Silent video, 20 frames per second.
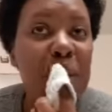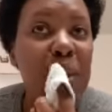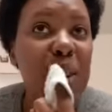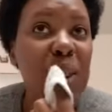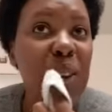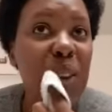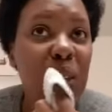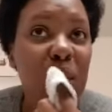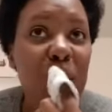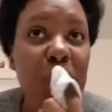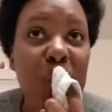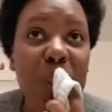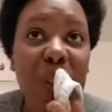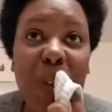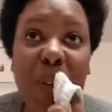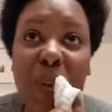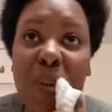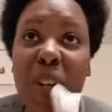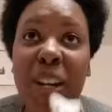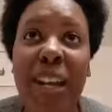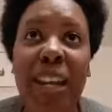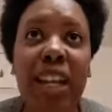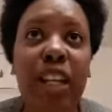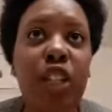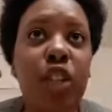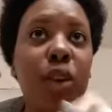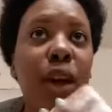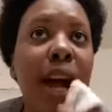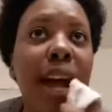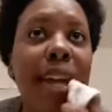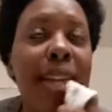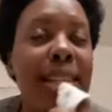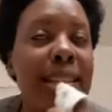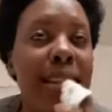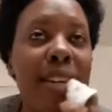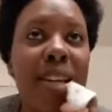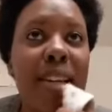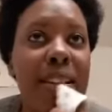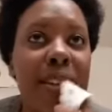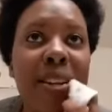So if your lips are getting dry, it's a
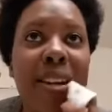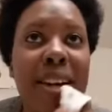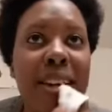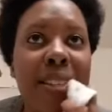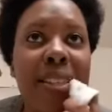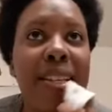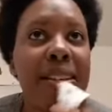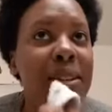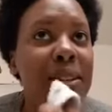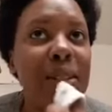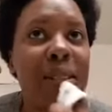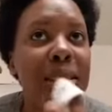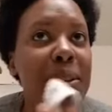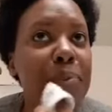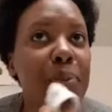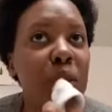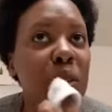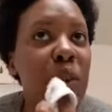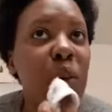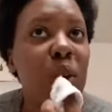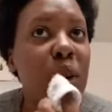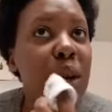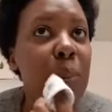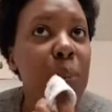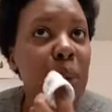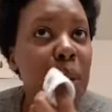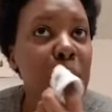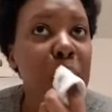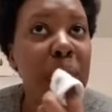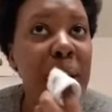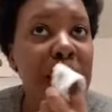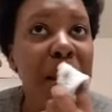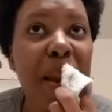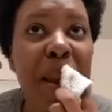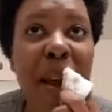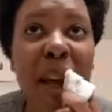good little lip scrub moment.